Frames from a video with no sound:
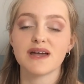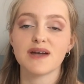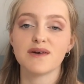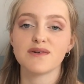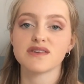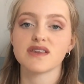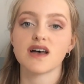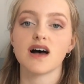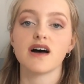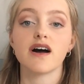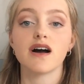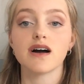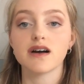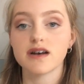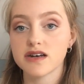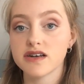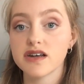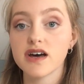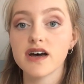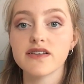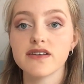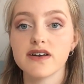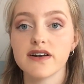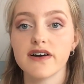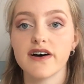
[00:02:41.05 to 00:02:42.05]
He was like, I'm going to
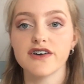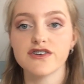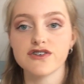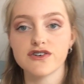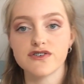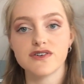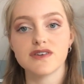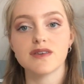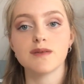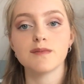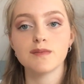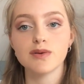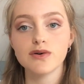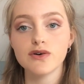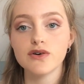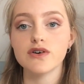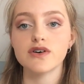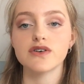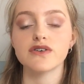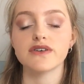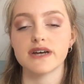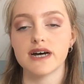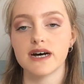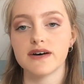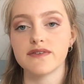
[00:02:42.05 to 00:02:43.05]
turn the lights off. It's
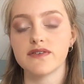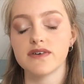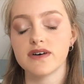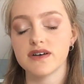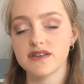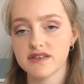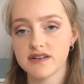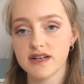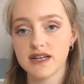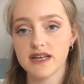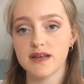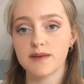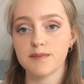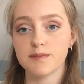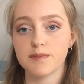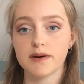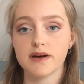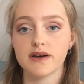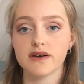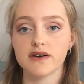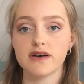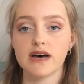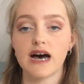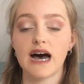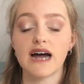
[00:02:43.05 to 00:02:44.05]
important you have a sleep
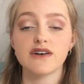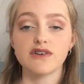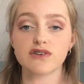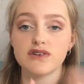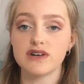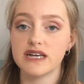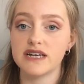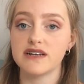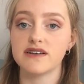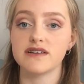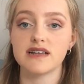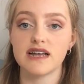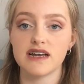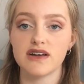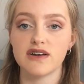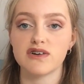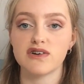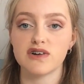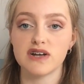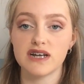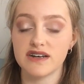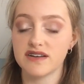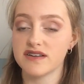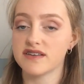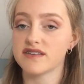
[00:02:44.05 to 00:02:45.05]
because annual leader let your
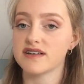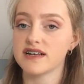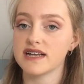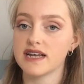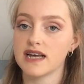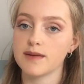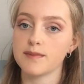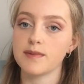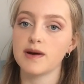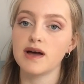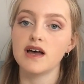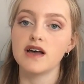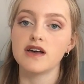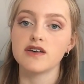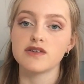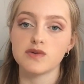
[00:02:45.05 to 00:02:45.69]
leader sleep.